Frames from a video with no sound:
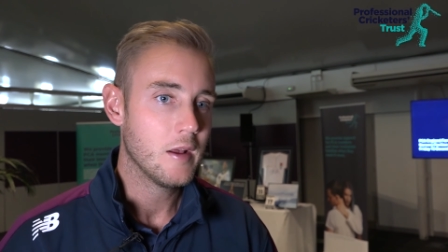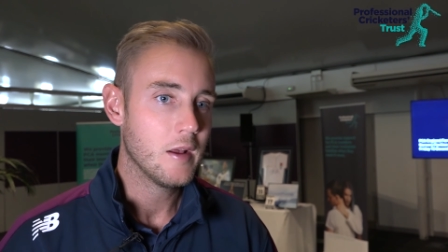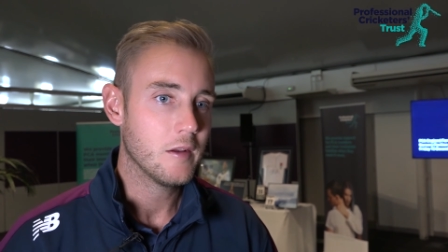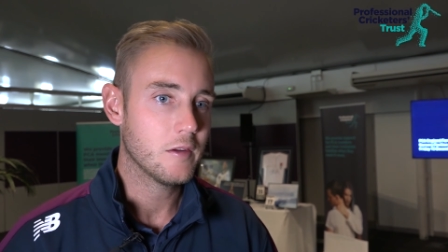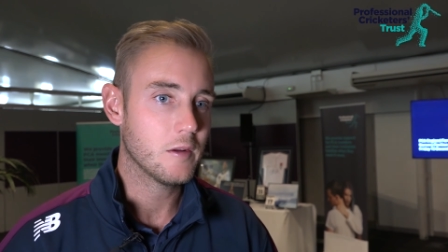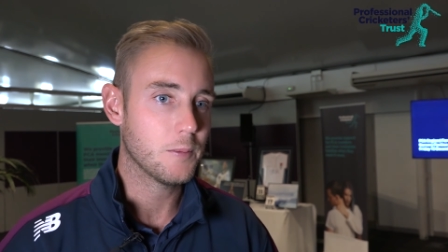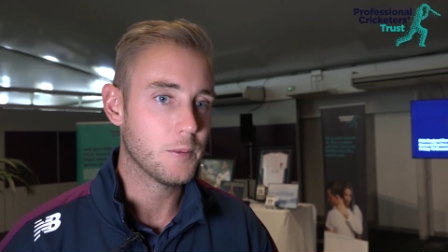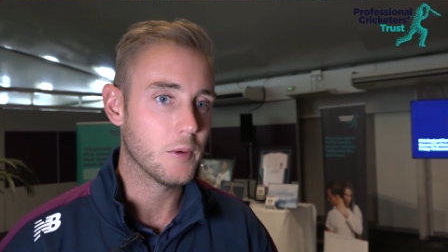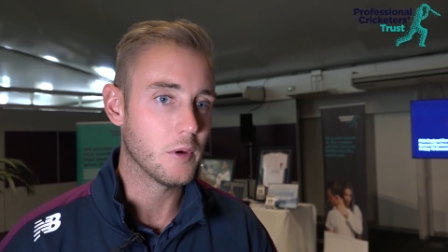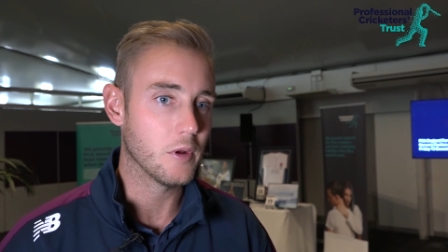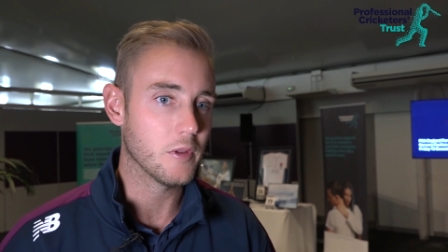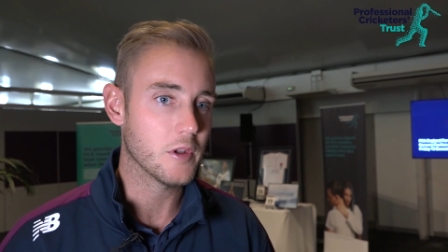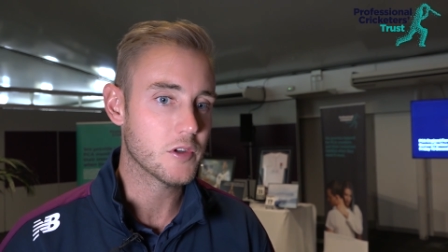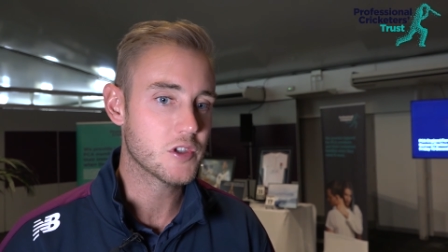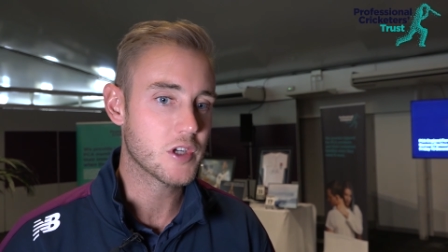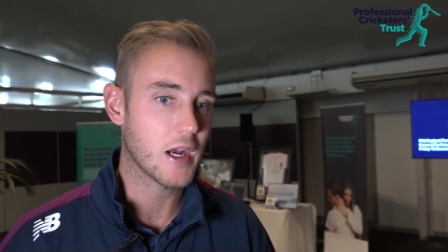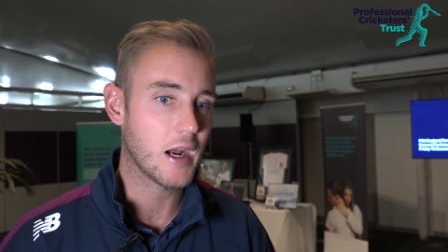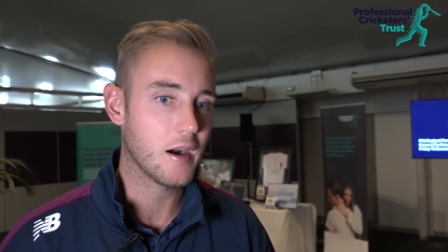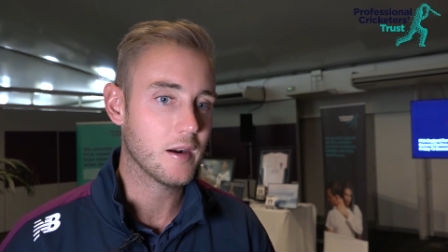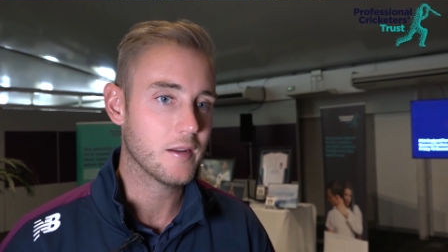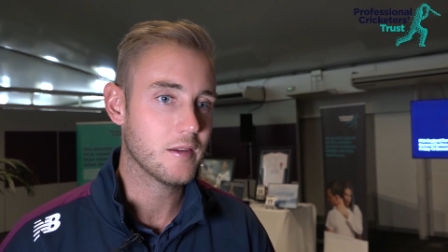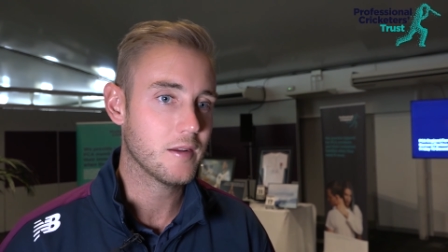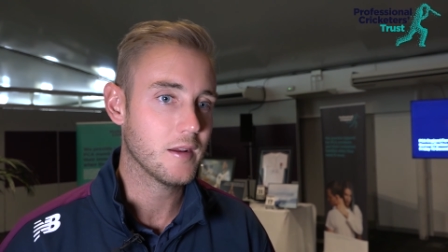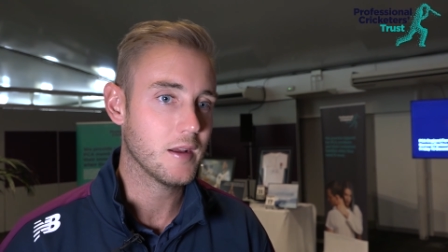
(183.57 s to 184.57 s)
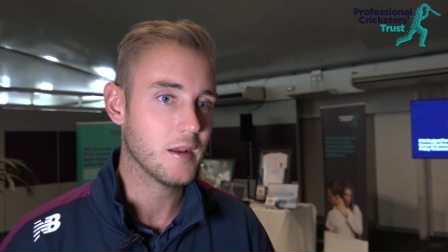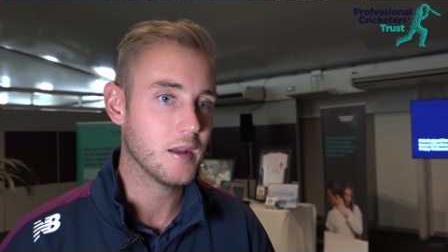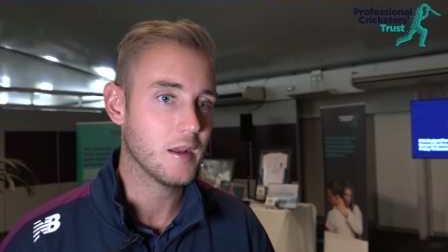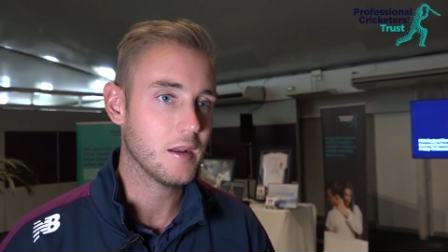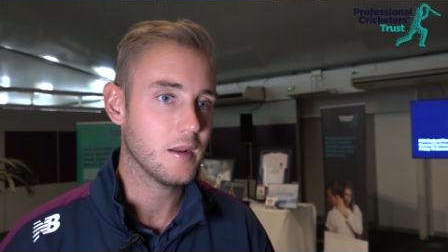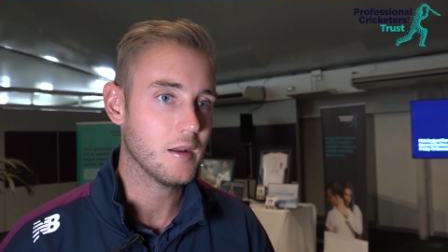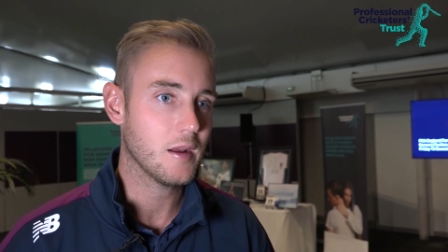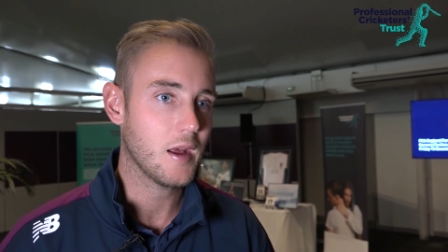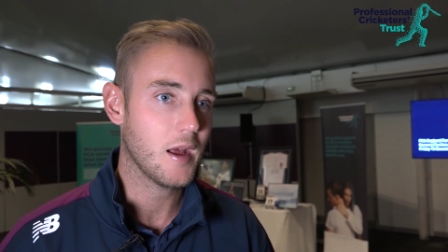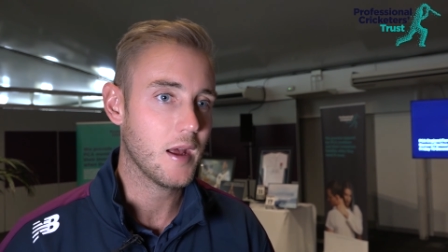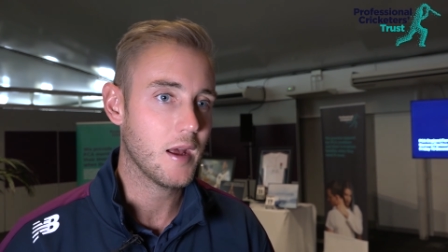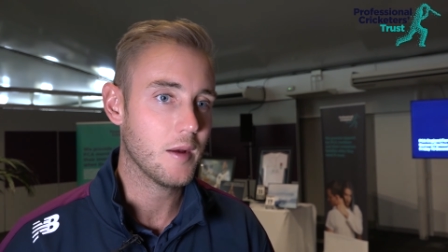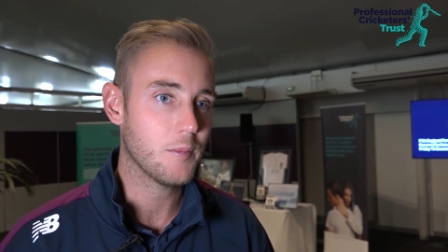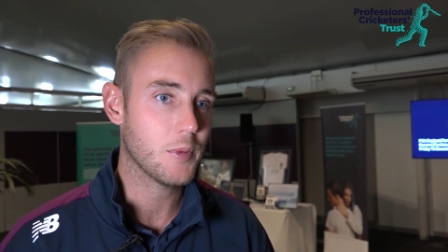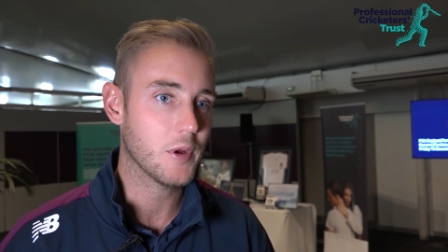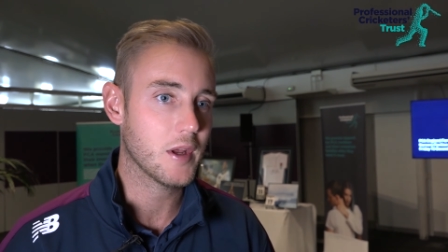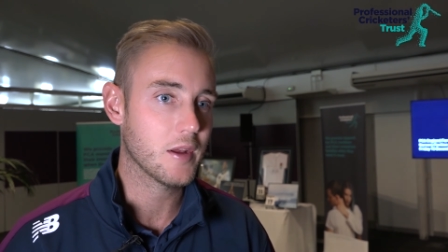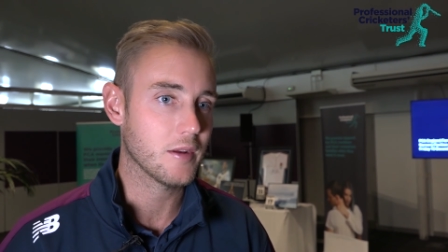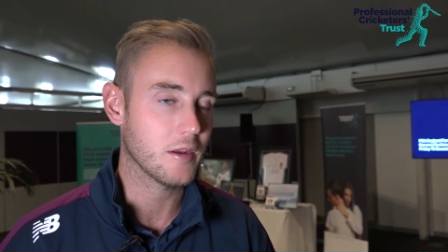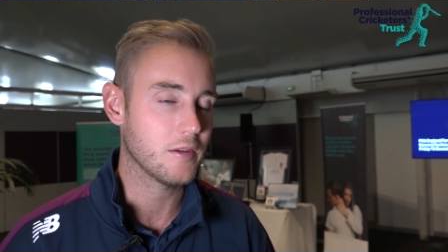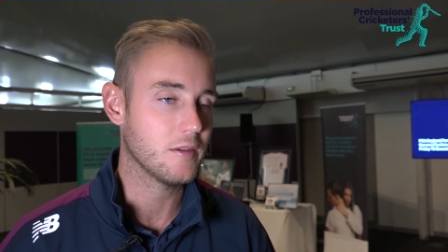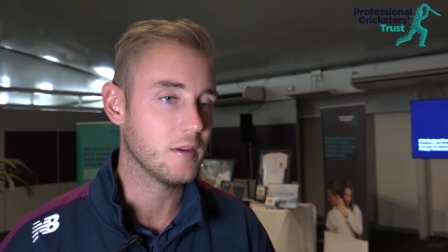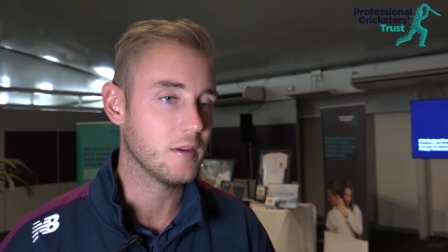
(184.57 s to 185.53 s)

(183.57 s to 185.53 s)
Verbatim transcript: support the charity uh, because I